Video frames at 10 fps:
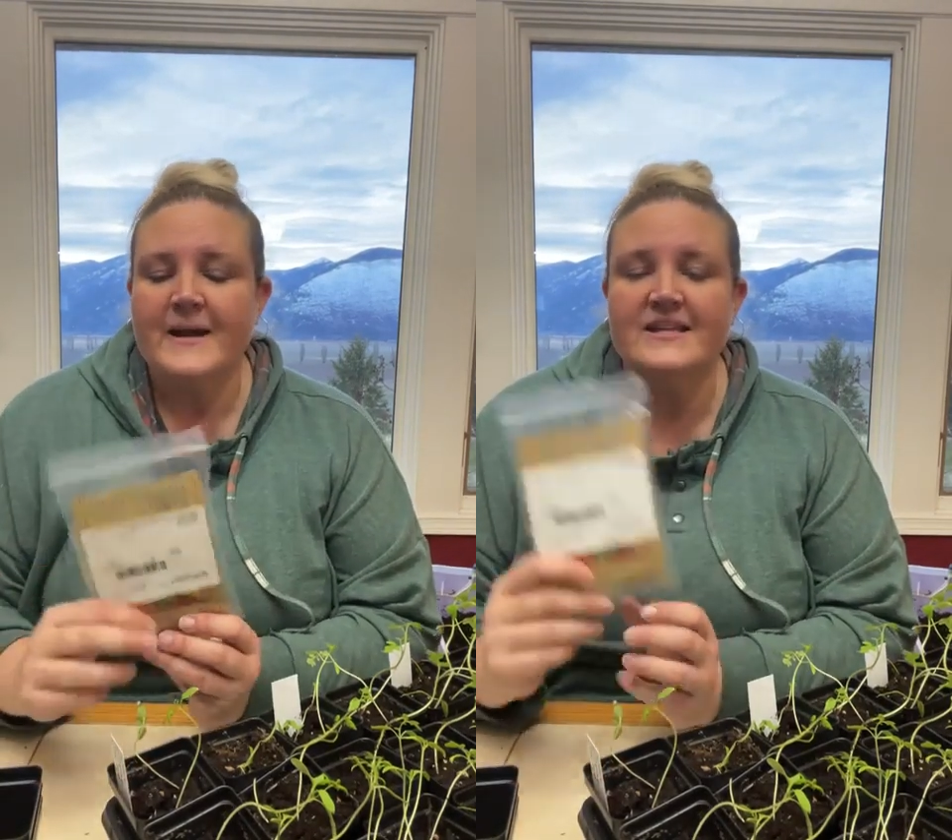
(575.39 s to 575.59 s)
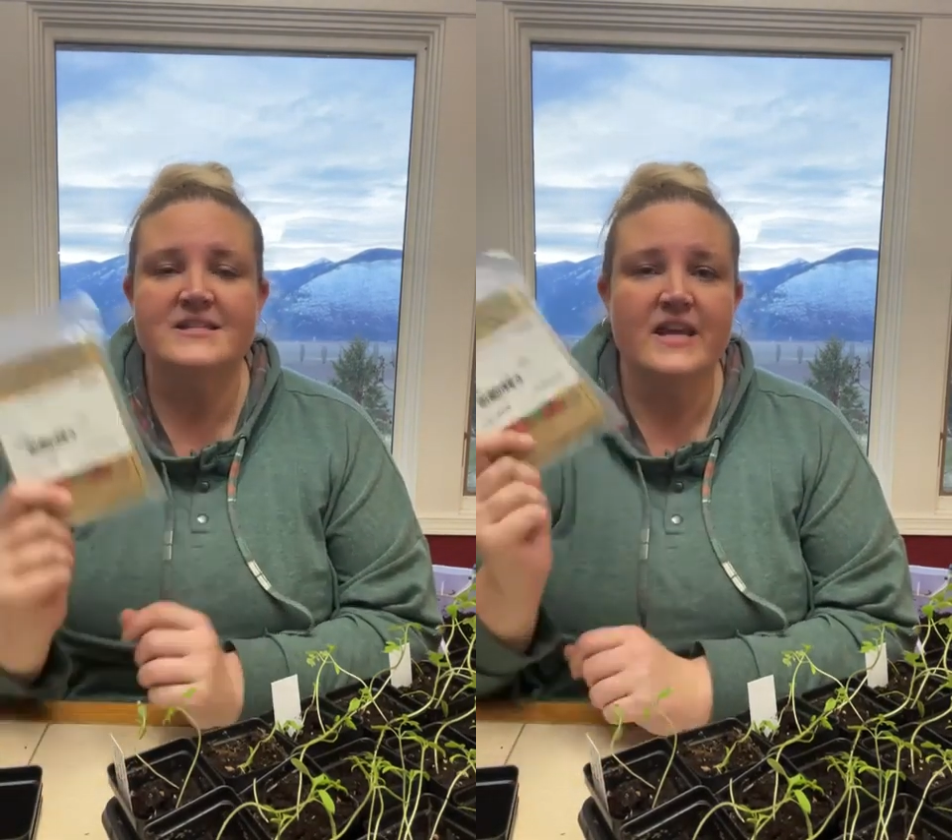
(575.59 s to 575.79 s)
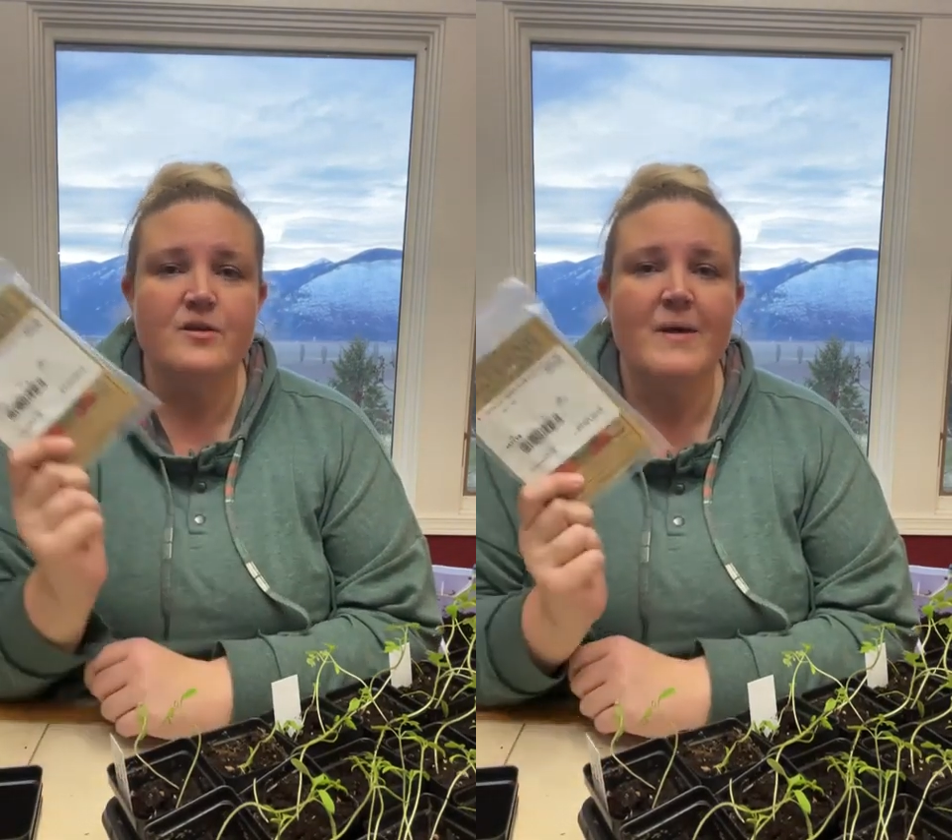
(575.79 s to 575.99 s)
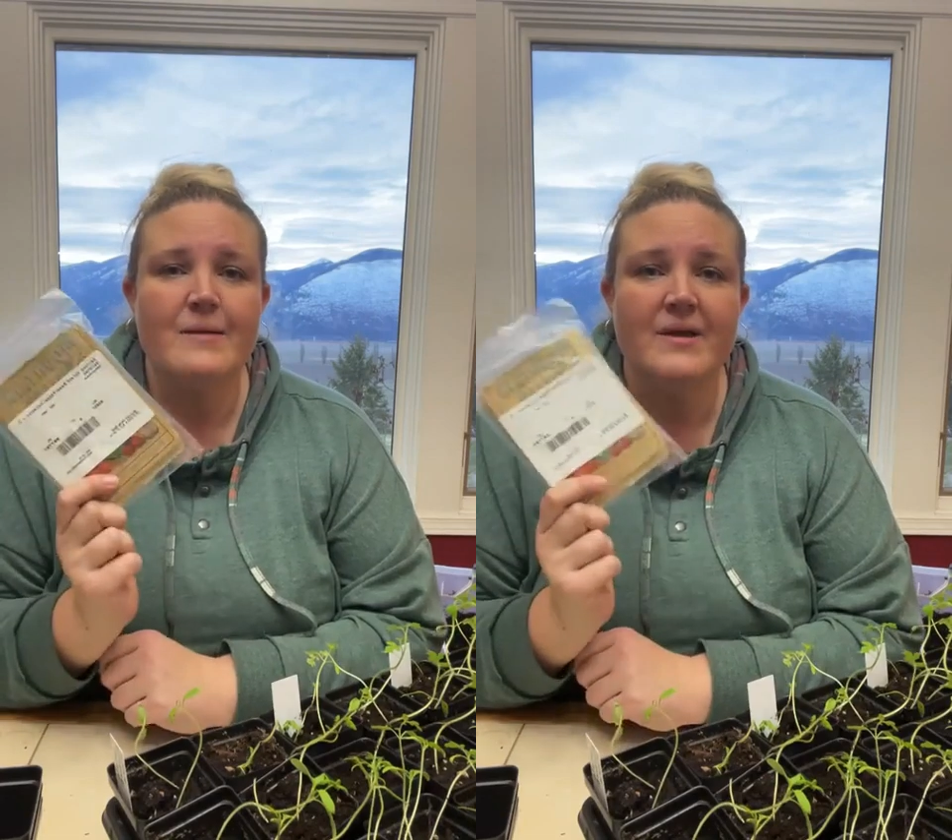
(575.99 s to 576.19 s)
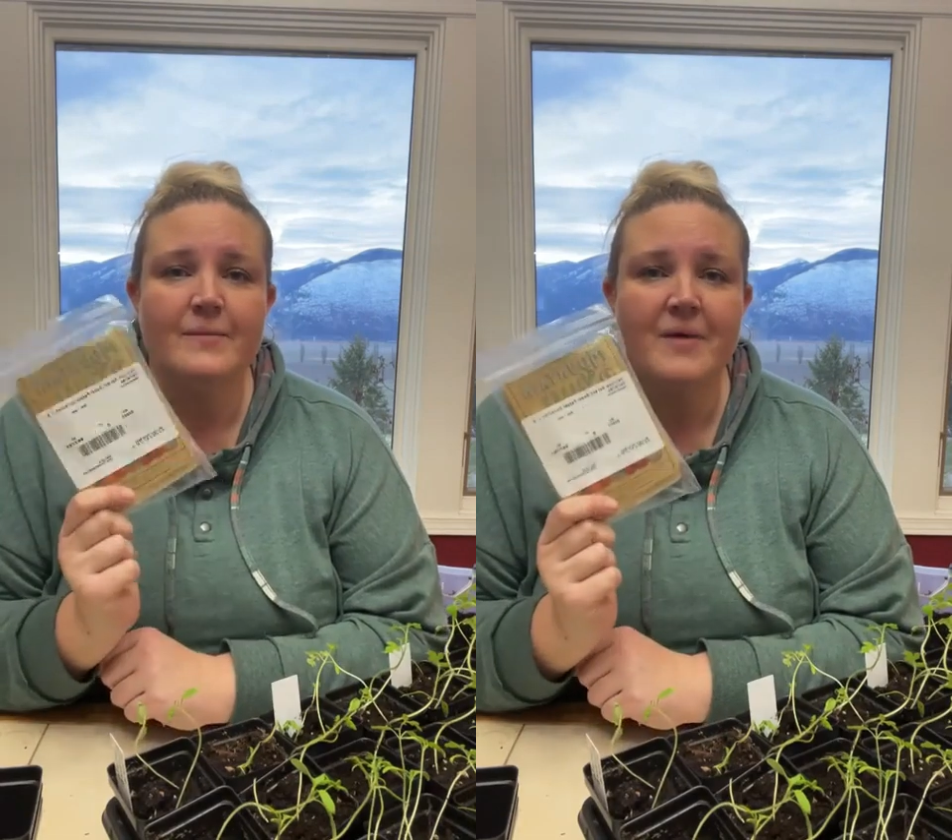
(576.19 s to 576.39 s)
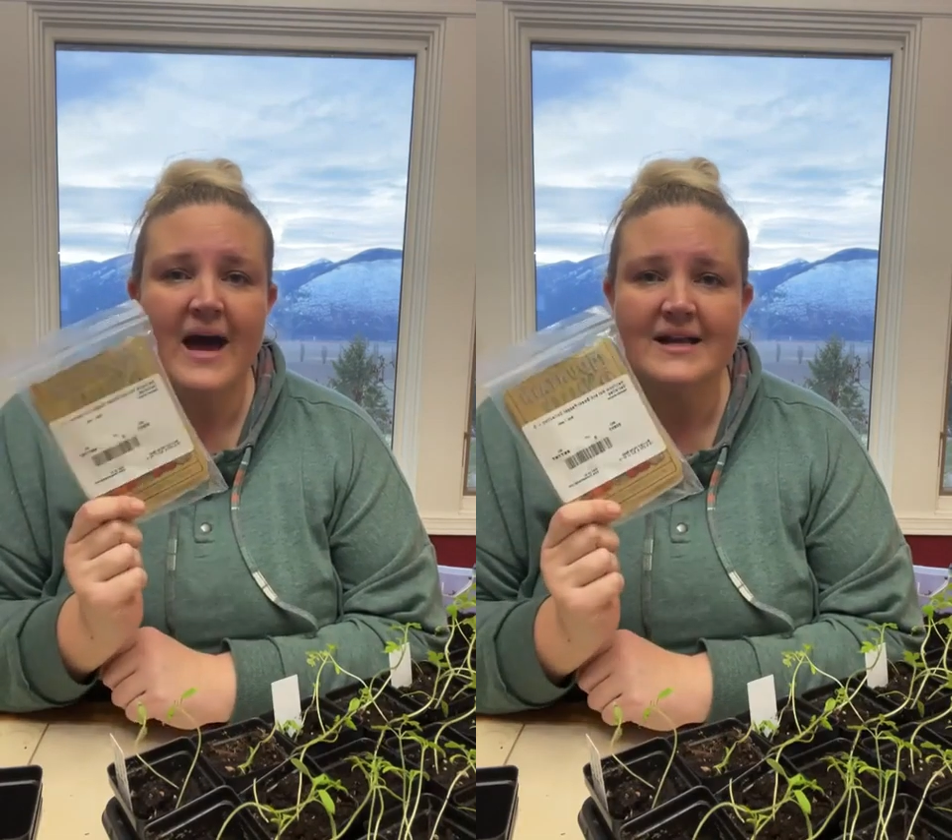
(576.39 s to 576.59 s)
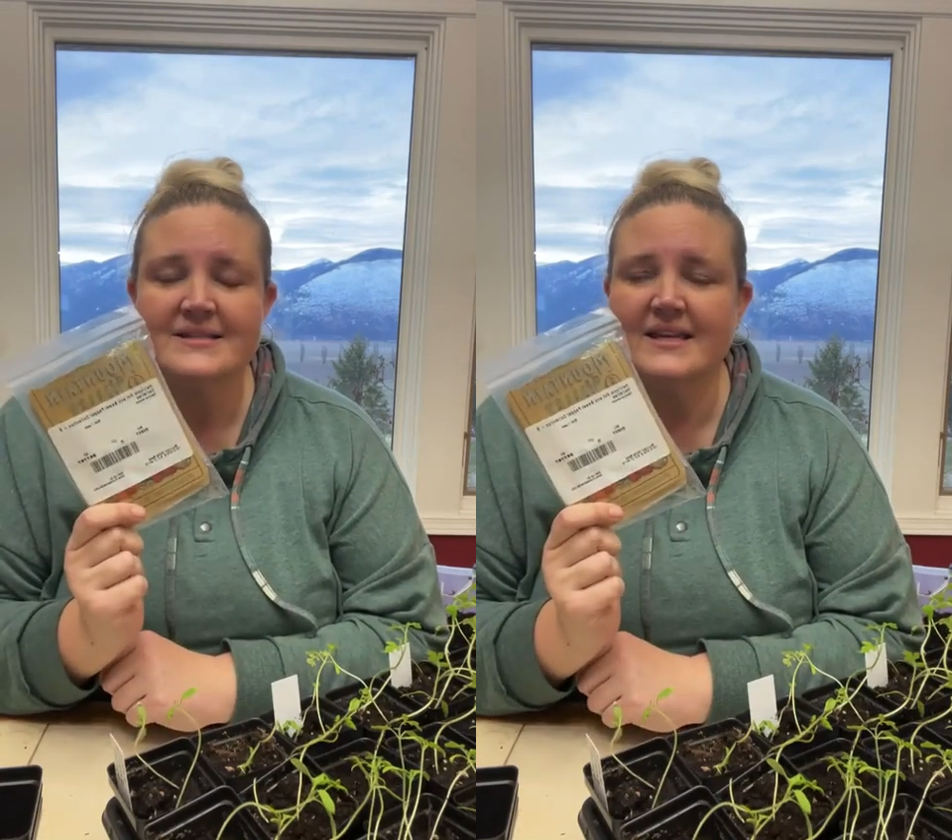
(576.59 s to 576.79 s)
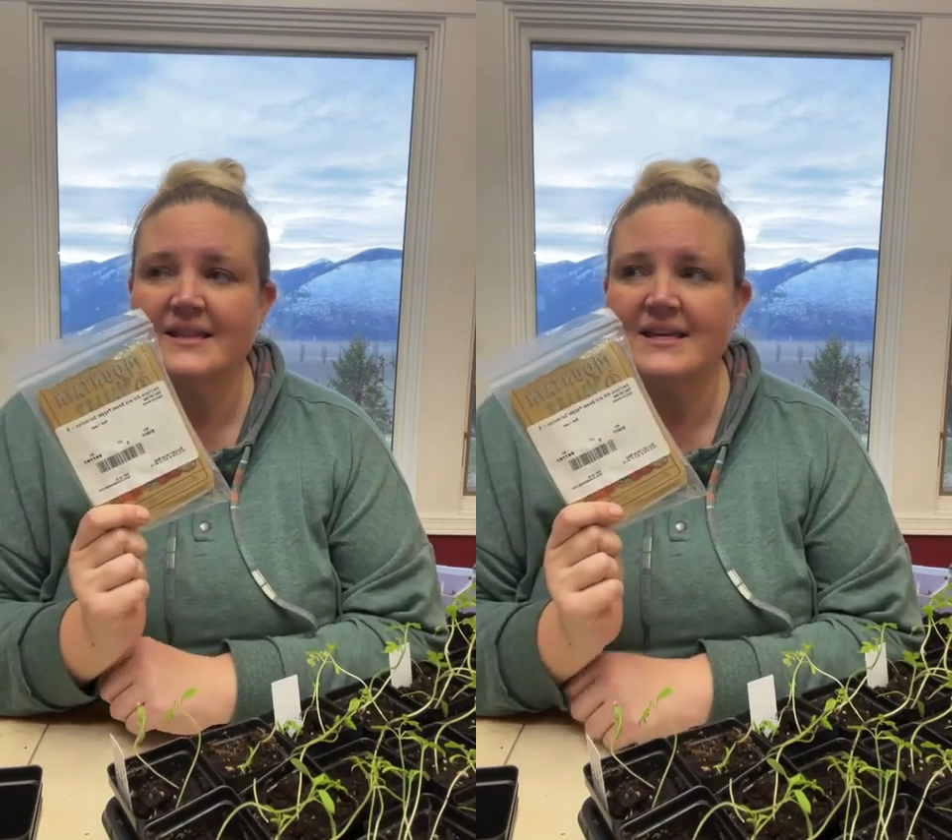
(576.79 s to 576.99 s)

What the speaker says: and say you buy big packs like